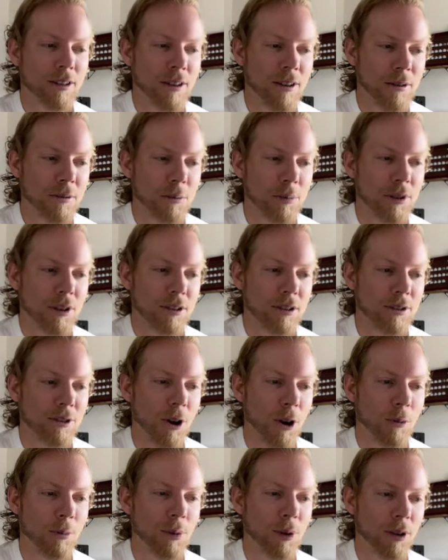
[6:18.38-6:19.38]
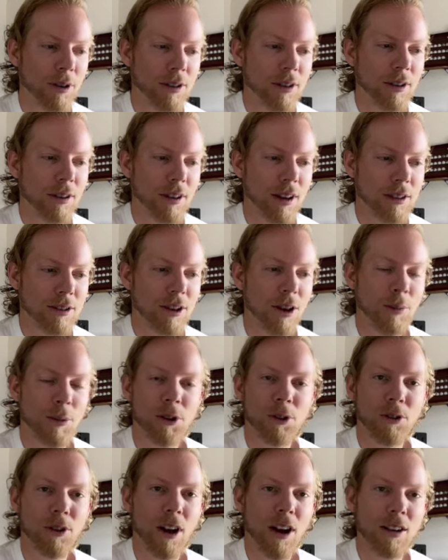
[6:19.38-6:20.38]
because no book has come
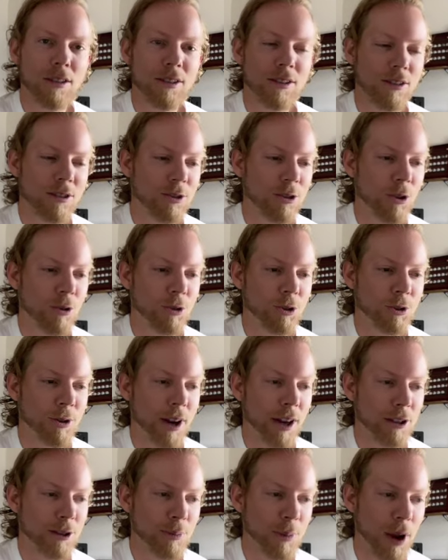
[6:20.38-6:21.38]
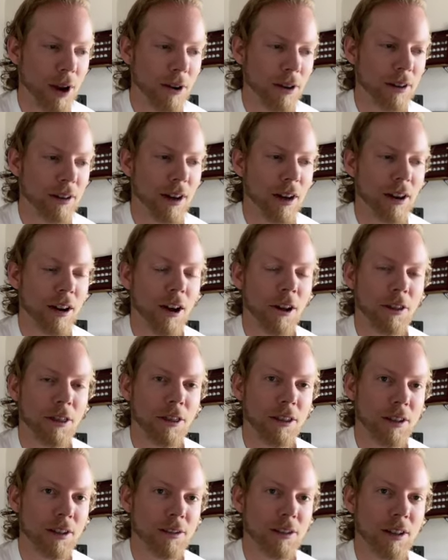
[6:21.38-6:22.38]
across as so transparent and
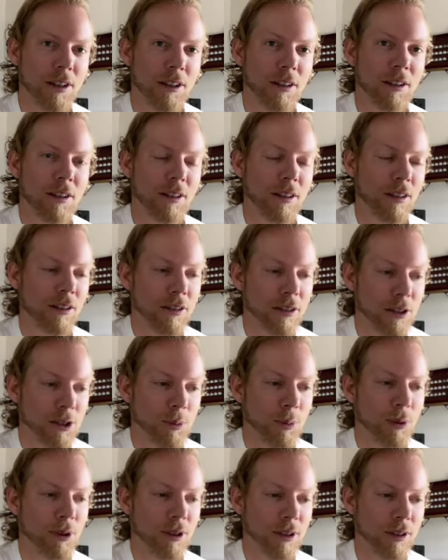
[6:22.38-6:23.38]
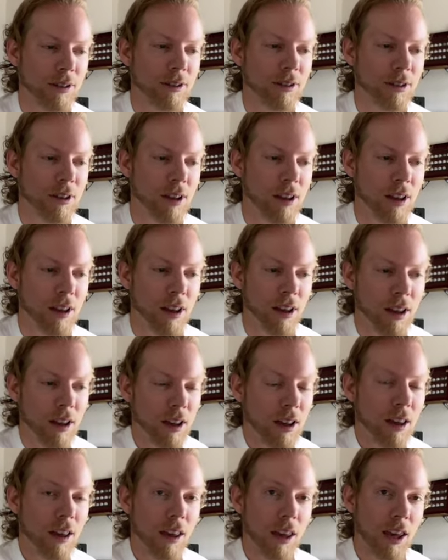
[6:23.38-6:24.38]
authentic than this book.
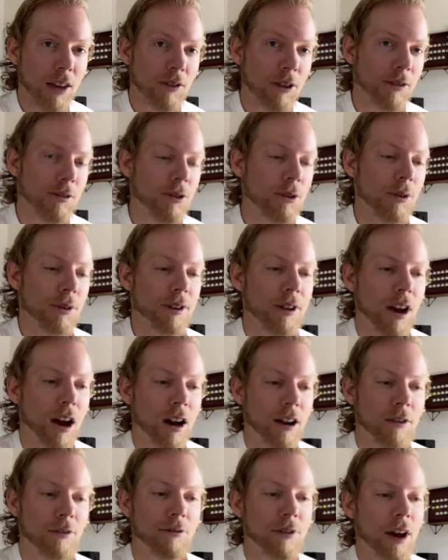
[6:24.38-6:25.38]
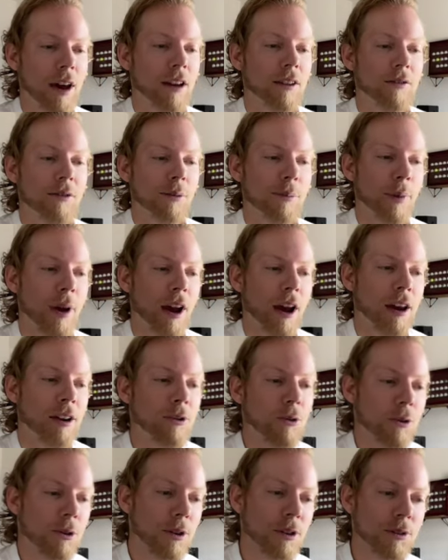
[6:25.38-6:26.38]
Even if you are not a fan of the man
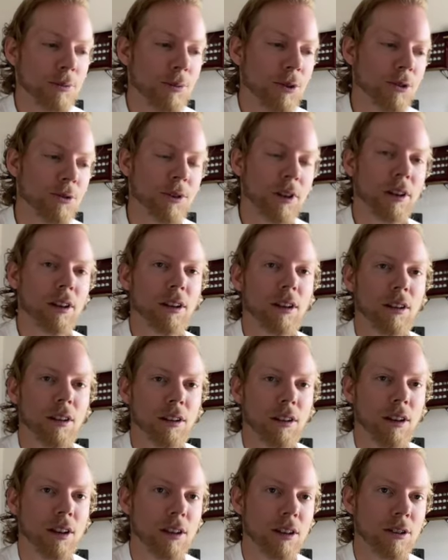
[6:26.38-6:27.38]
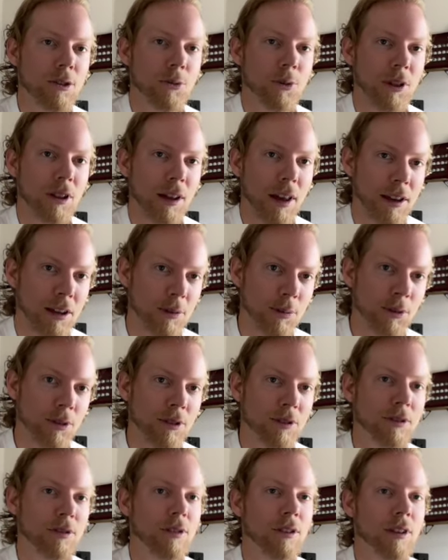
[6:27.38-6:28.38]
or his music, he is relatable.
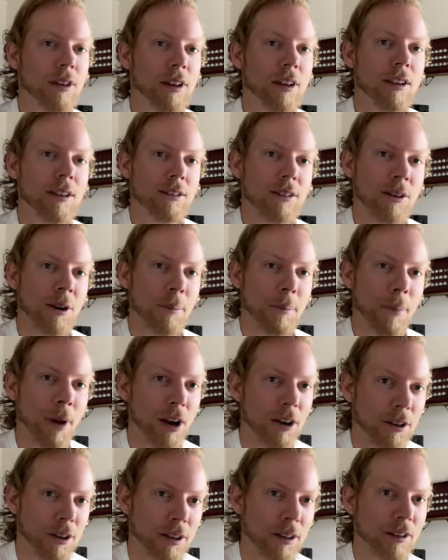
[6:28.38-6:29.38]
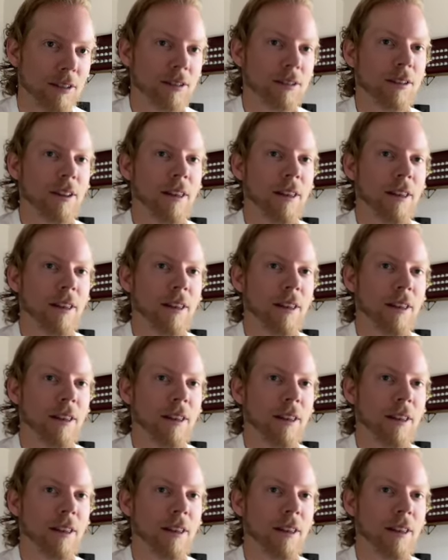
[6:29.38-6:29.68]
He is an American.